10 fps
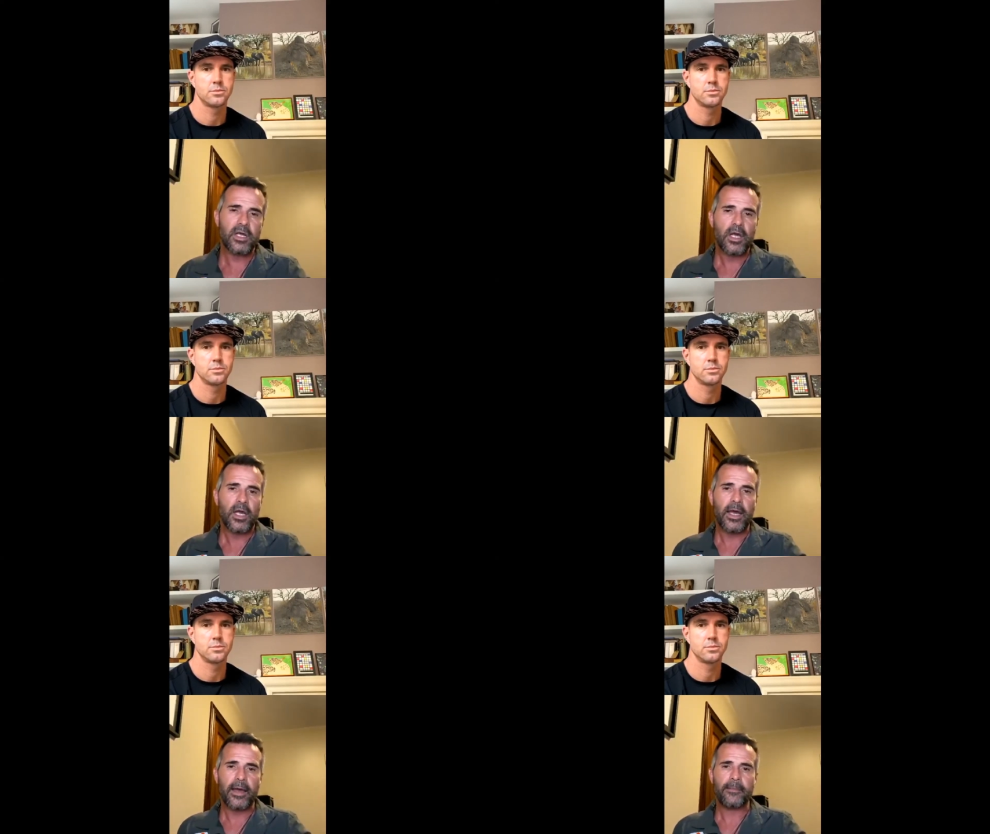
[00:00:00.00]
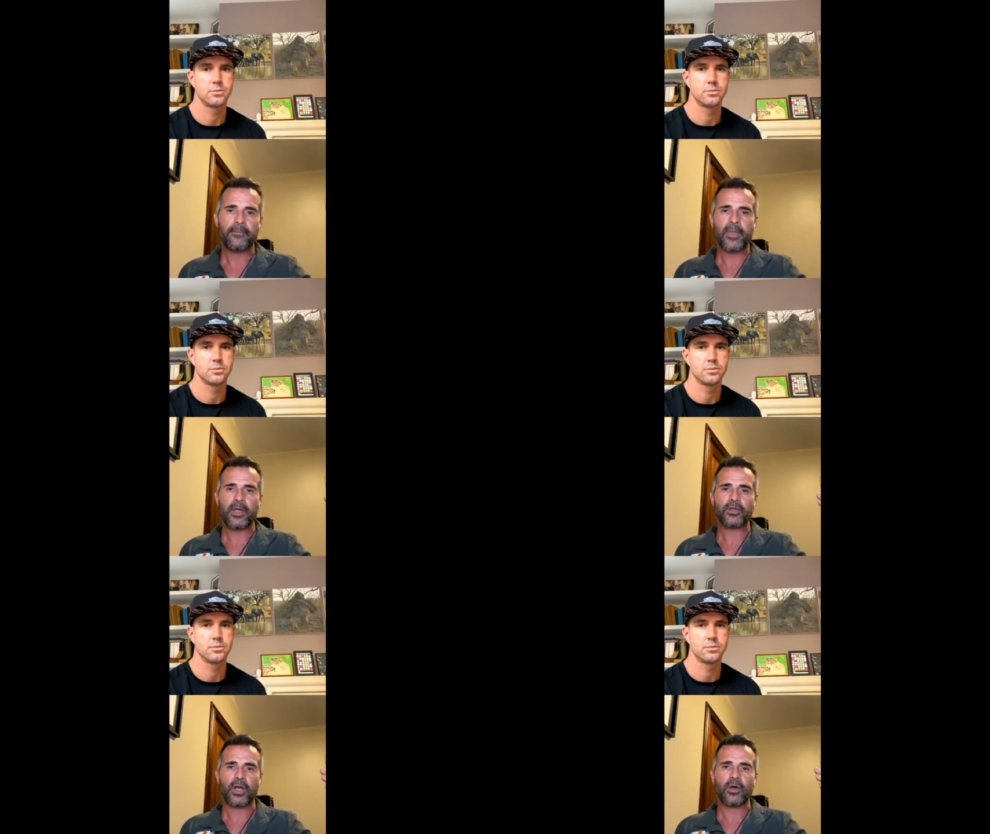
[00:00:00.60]
Speaker 1: um,
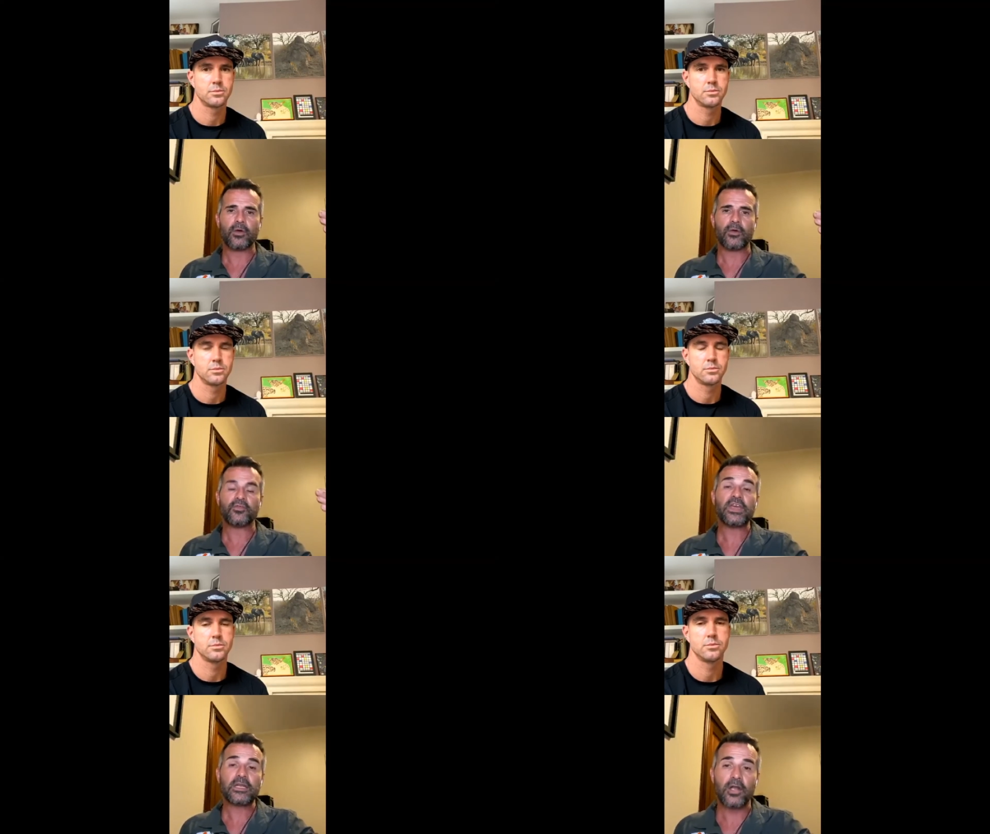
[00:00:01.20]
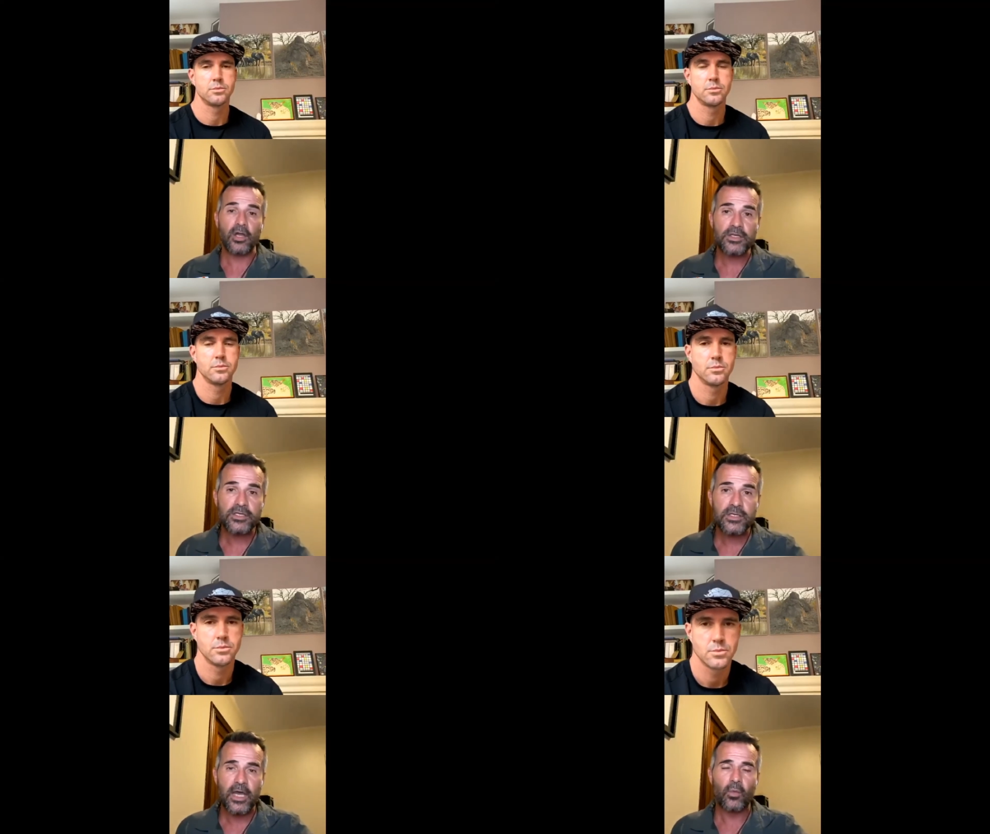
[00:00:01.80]
you know, feedlots?
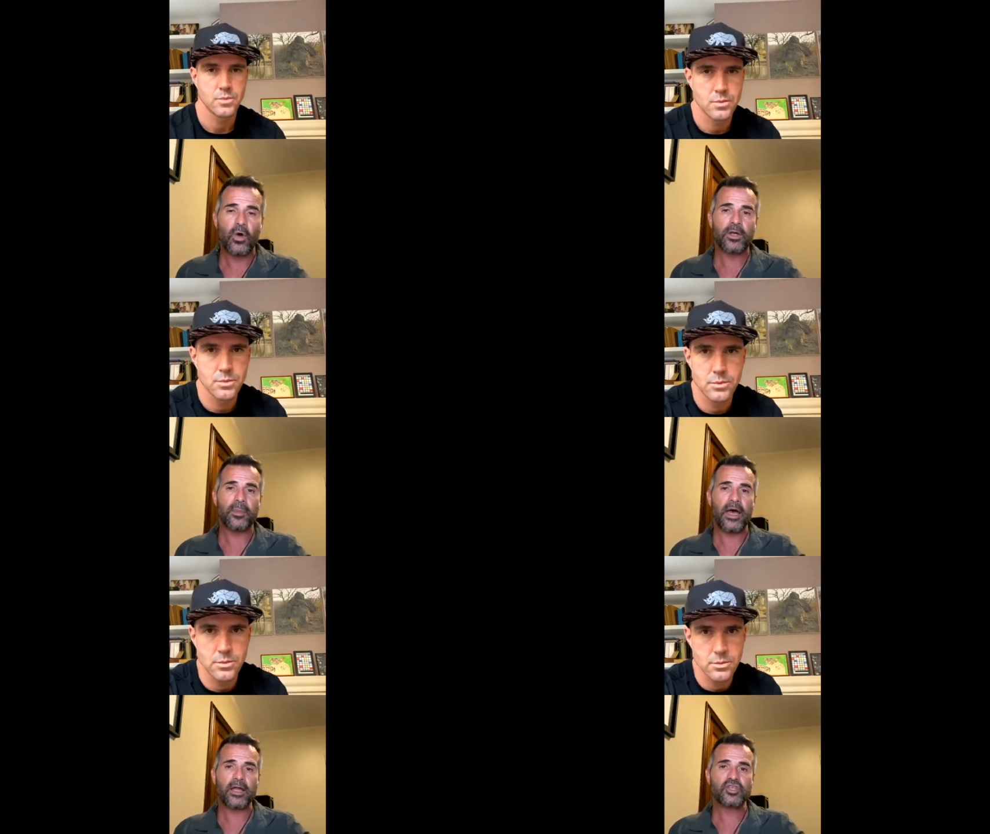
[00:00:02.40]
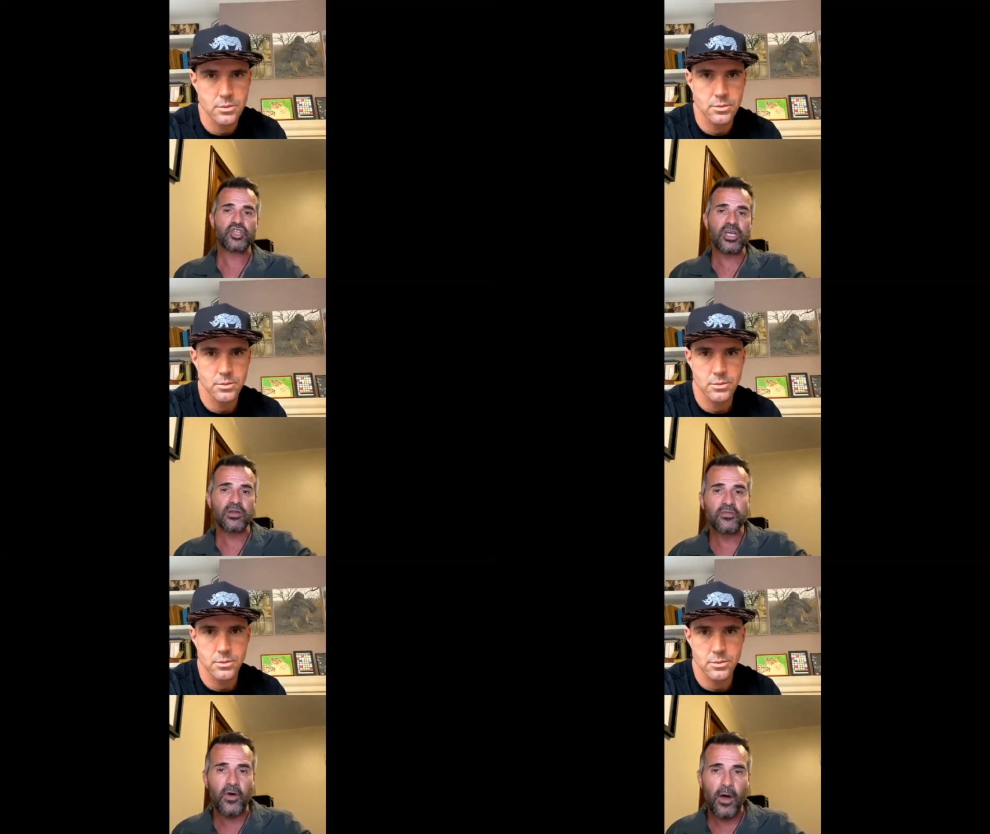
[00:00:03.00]
And what about chicken
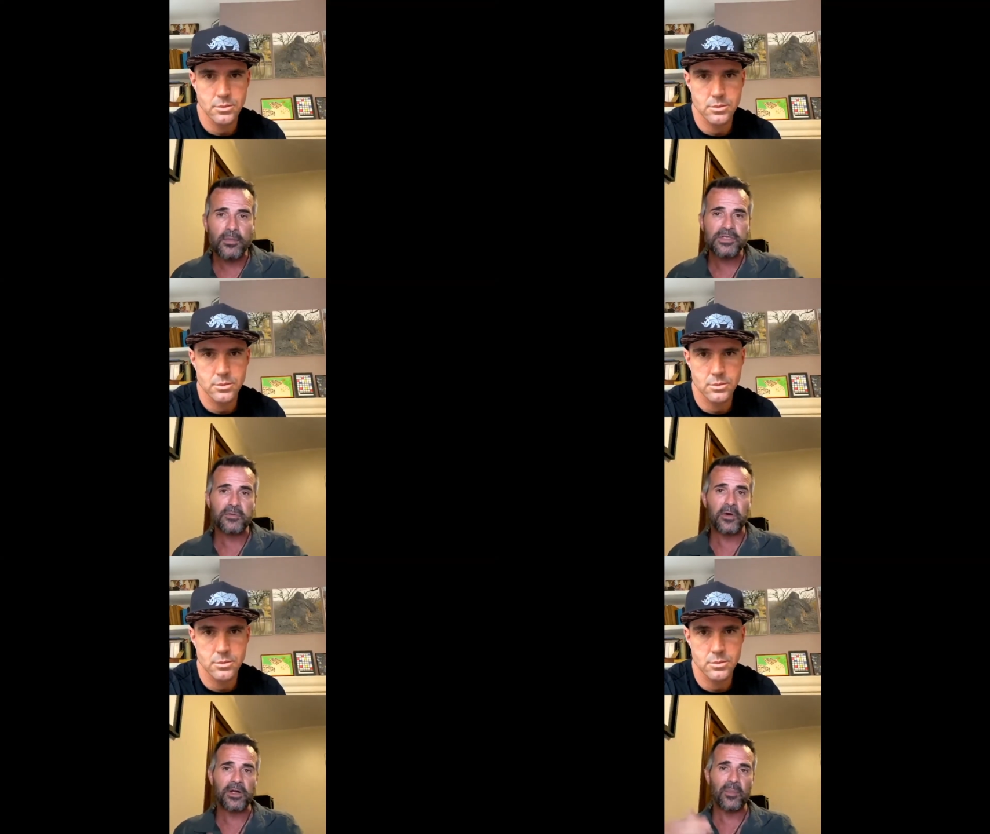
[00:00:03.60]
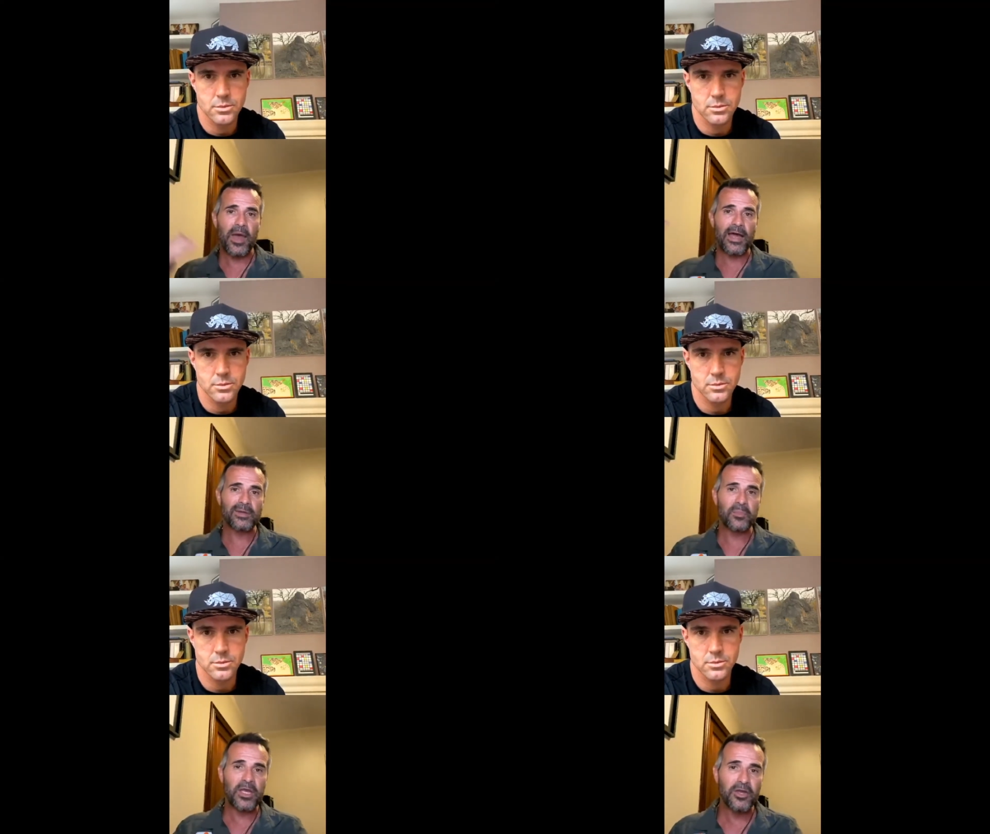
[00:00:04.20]
farms? And what about
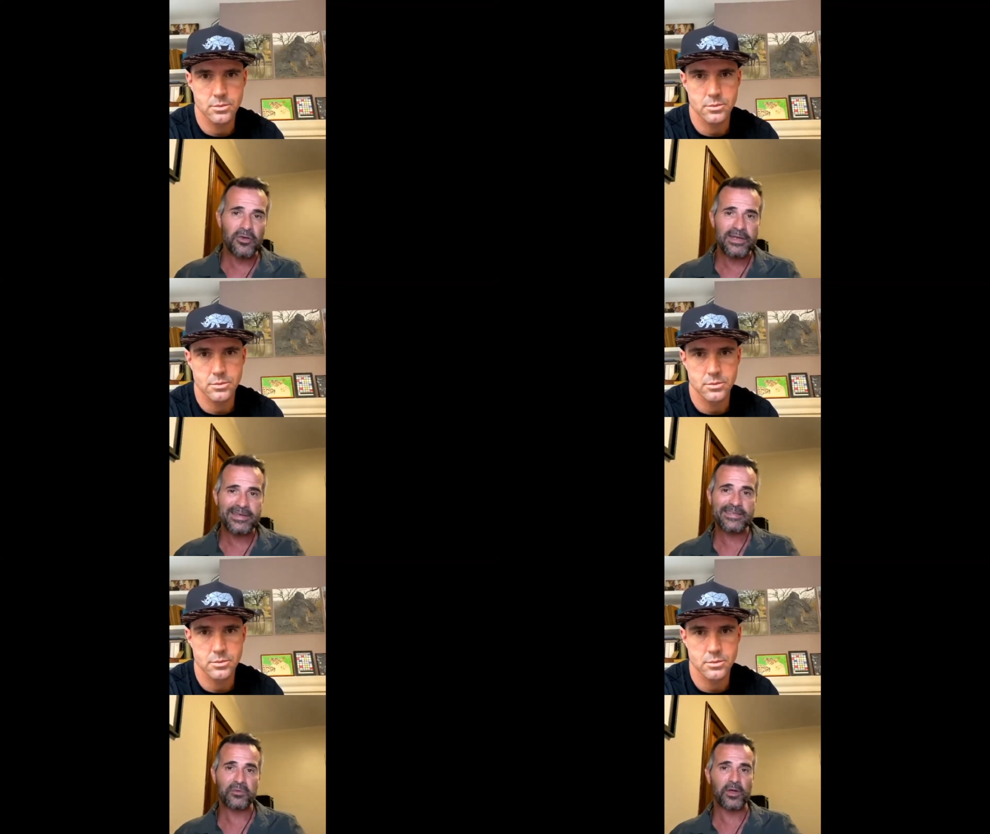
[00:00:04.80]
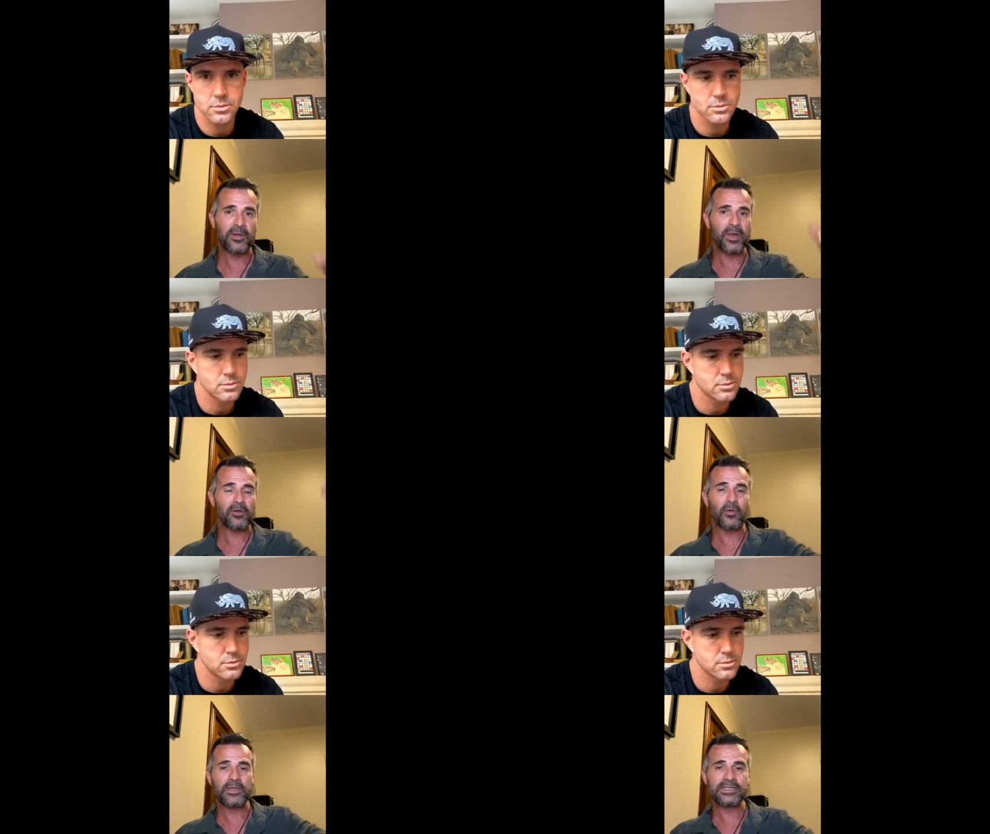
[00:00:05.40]
piggeries? And what about
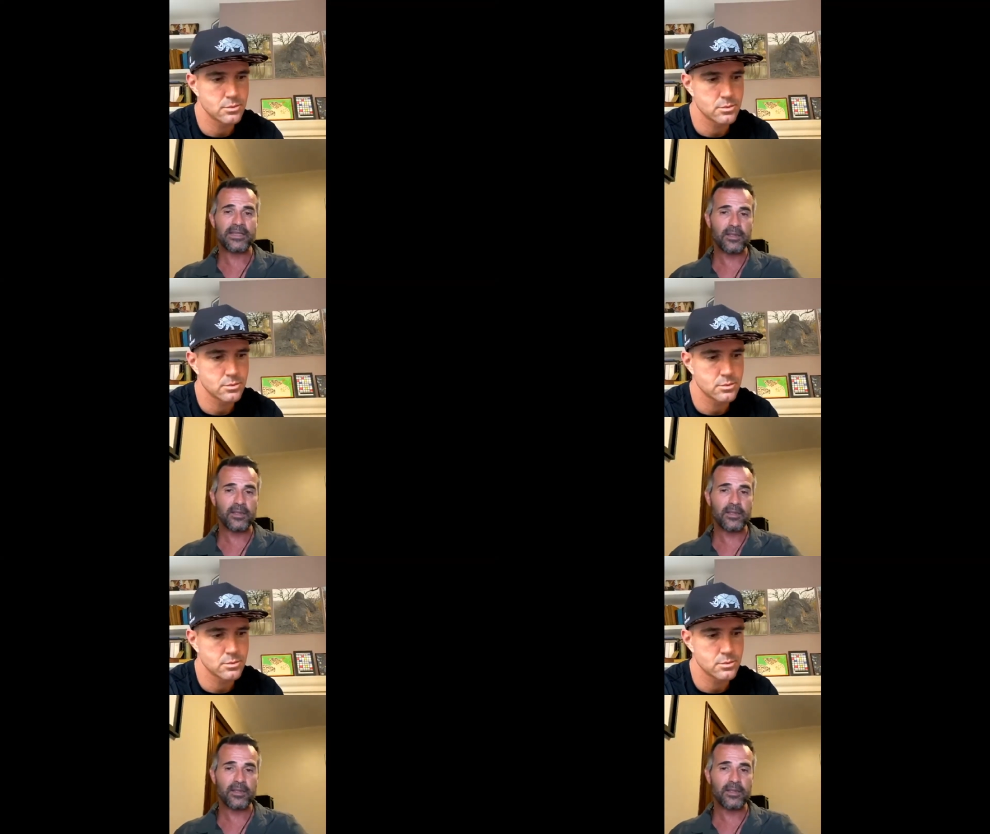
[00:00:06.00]
all these other